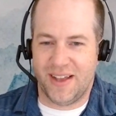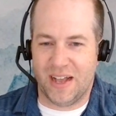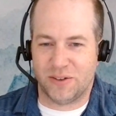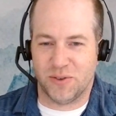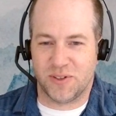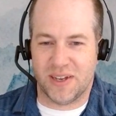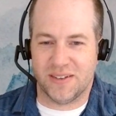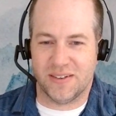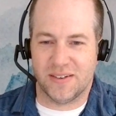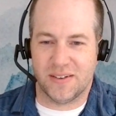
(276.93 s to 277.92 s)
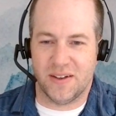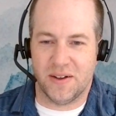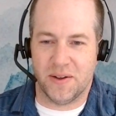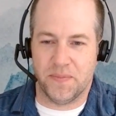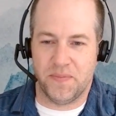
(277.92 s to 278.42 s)
exercises.
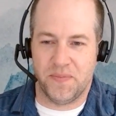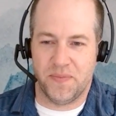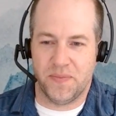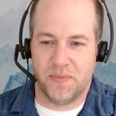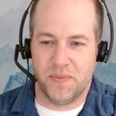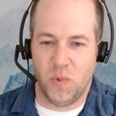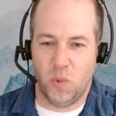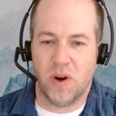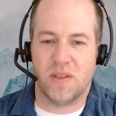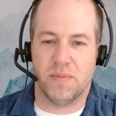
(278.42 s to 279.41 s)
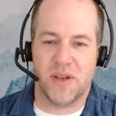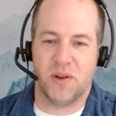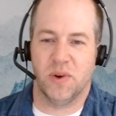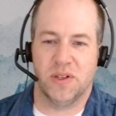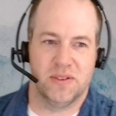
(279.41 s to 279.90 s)
One of the big
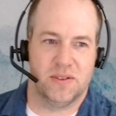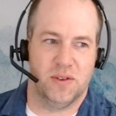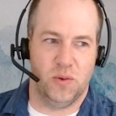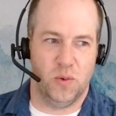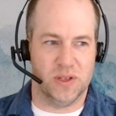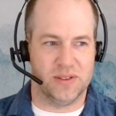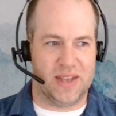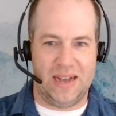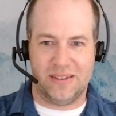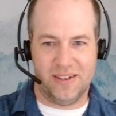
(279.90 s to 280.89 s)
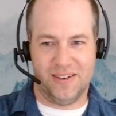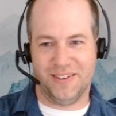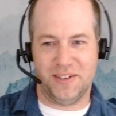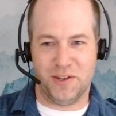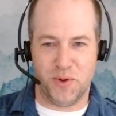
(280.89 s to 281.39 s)
ones was
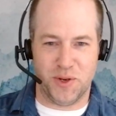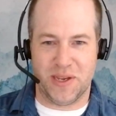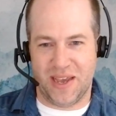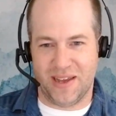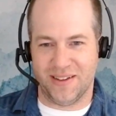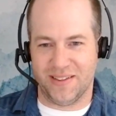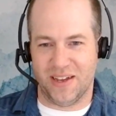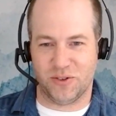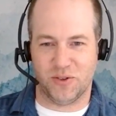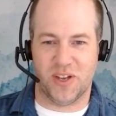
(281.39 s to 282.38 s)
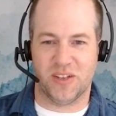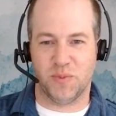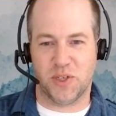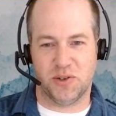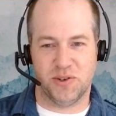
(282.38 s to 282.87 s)
accidentally communicating the exercise
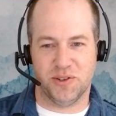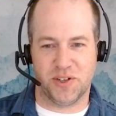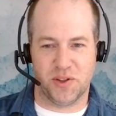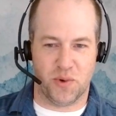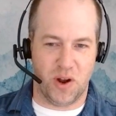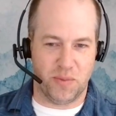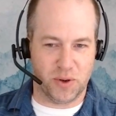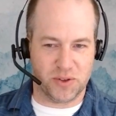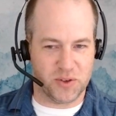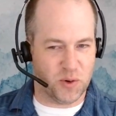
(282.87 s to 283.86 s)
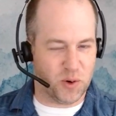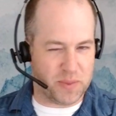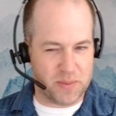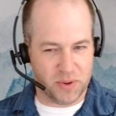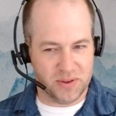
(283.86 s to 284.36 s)
material to the wrong person or
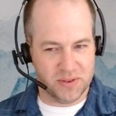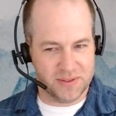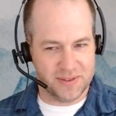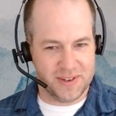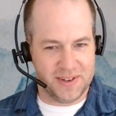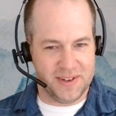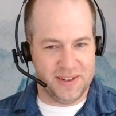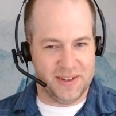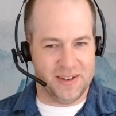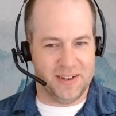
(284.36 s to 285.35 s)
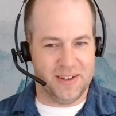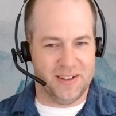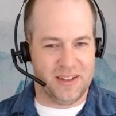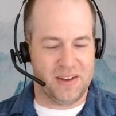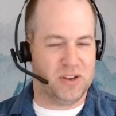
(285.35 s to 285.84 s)
people.
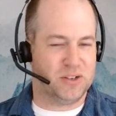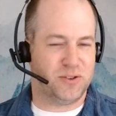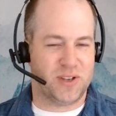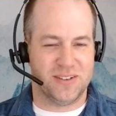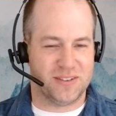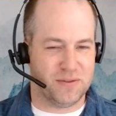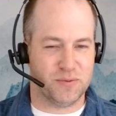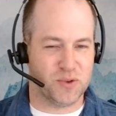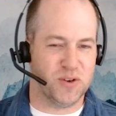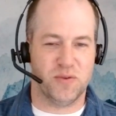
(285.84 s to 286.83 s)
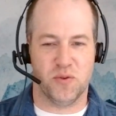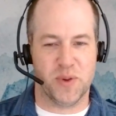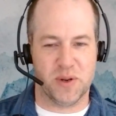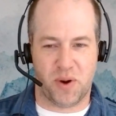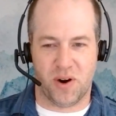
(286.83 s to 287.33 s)
A lot of exercises I've observed or
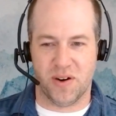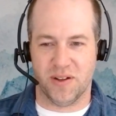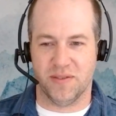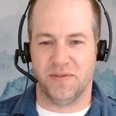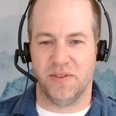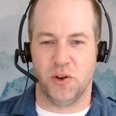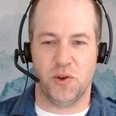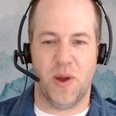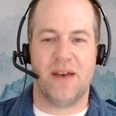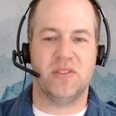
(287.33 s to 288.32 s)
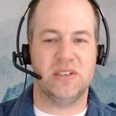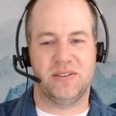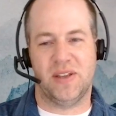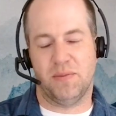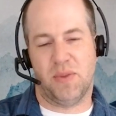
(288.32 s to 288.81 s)
been a part of, you have these
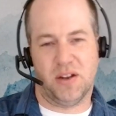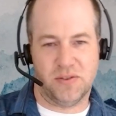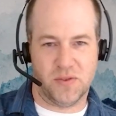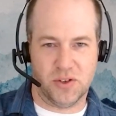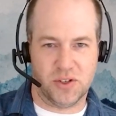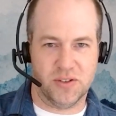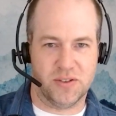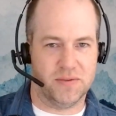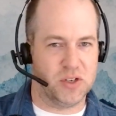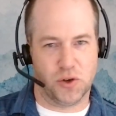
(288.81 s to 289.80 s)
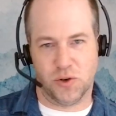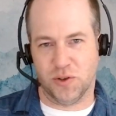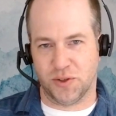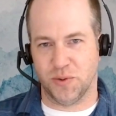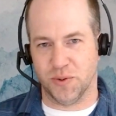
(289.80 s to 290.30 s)
sandbox versions of
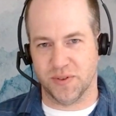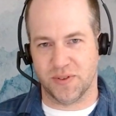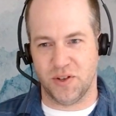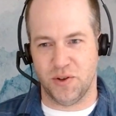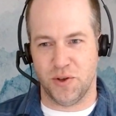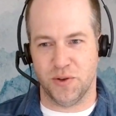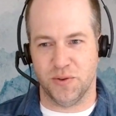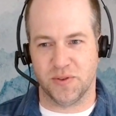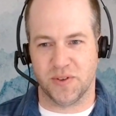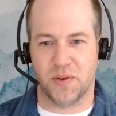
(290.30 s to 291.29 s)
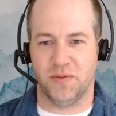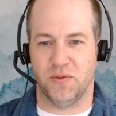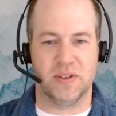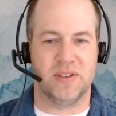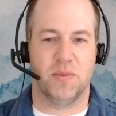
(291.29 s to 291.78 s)
internal tools that you use. Like,
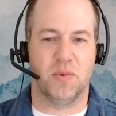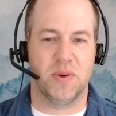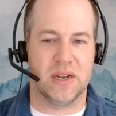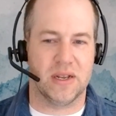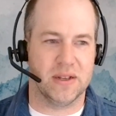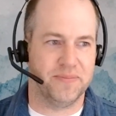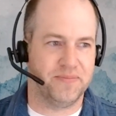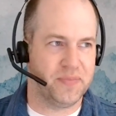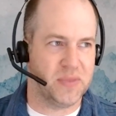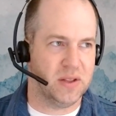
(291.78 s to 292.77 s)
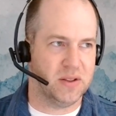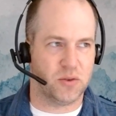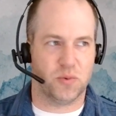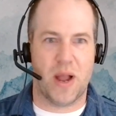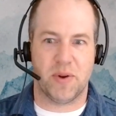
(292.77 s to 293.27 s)
for example,
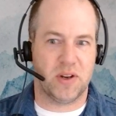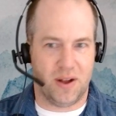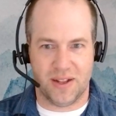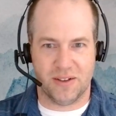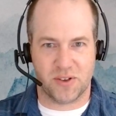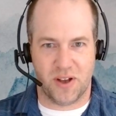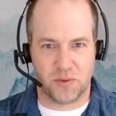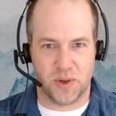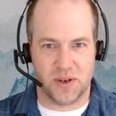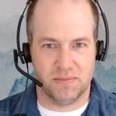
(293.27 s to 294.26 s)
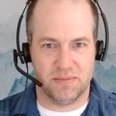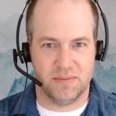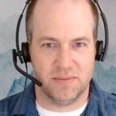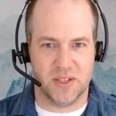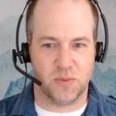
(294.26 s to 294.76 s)
it's a rapid call out software
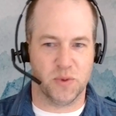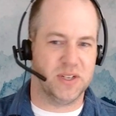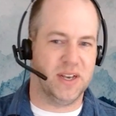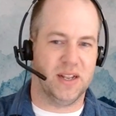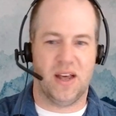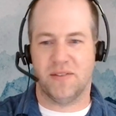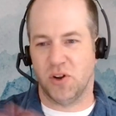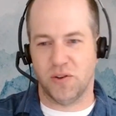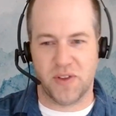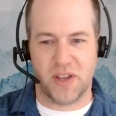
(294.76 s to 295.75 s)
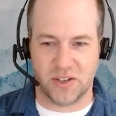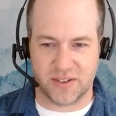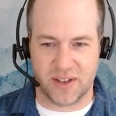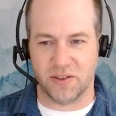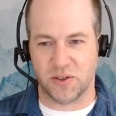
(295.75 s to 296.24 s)
that's supposed to get a lot of
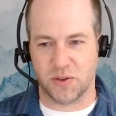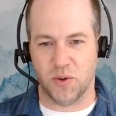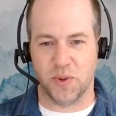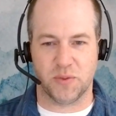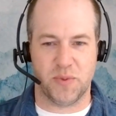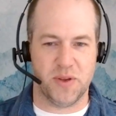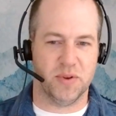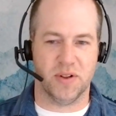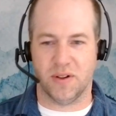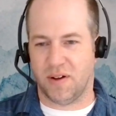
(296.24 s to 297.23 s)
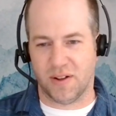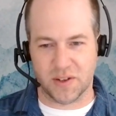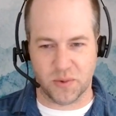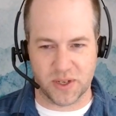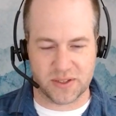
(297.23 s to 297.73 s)
notifications out to a whole bunch of people
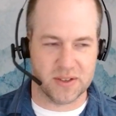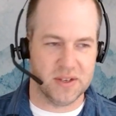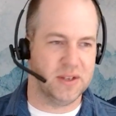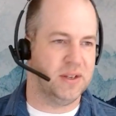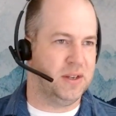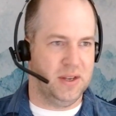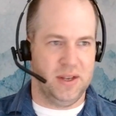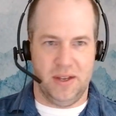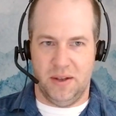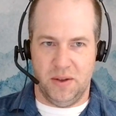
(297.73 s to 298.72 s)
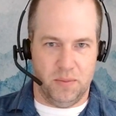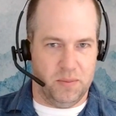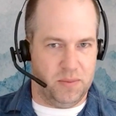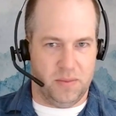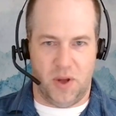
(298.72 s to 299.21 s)
all at once.
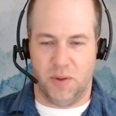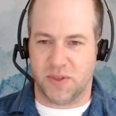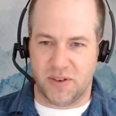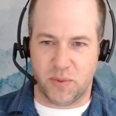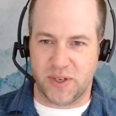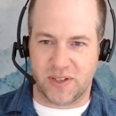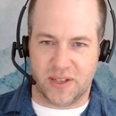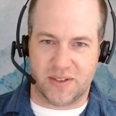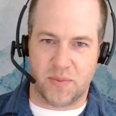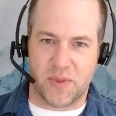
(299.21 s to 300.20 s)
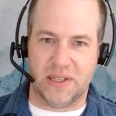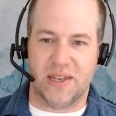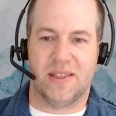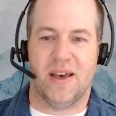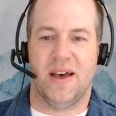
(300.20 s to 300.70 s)
almost everybody's got something
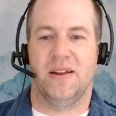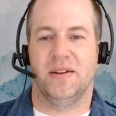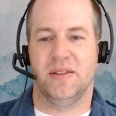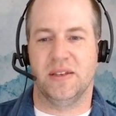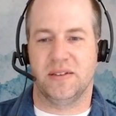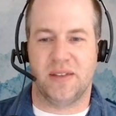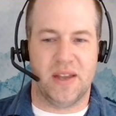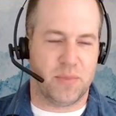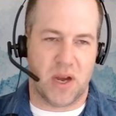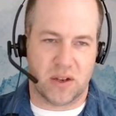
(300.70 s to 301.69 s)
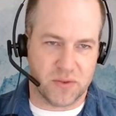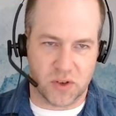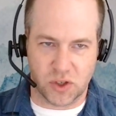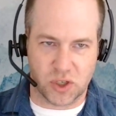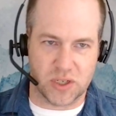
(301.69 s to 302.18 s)
like that. This sandbox
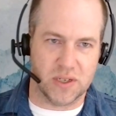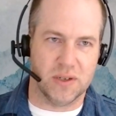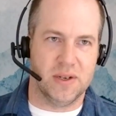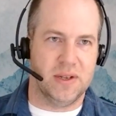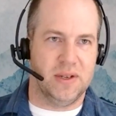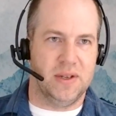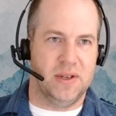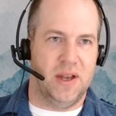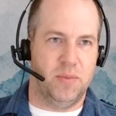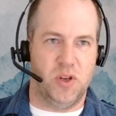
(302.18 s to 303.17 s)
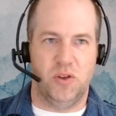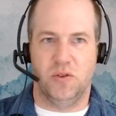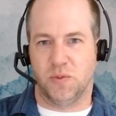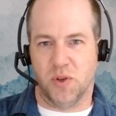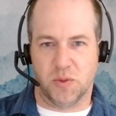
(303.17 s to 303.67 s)
version had been
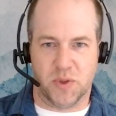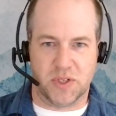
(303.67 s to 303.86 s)
used multiple